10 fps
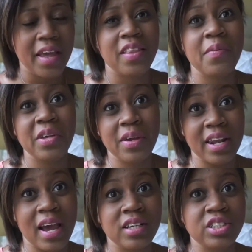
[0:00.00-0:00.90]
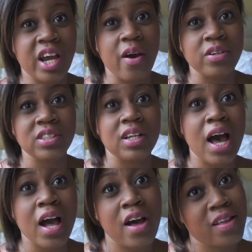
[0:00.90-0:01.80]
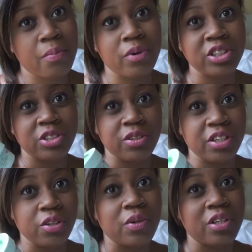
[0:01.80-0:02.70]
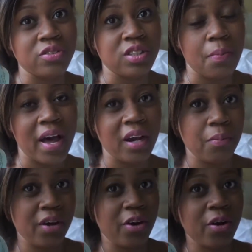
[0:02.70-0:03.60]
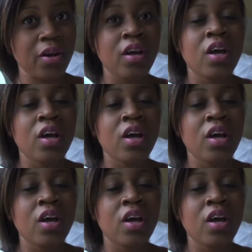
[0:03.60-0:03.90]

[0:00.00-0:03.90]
and then when you get out of the shower, to lock all that moisture in, you would use the body butter.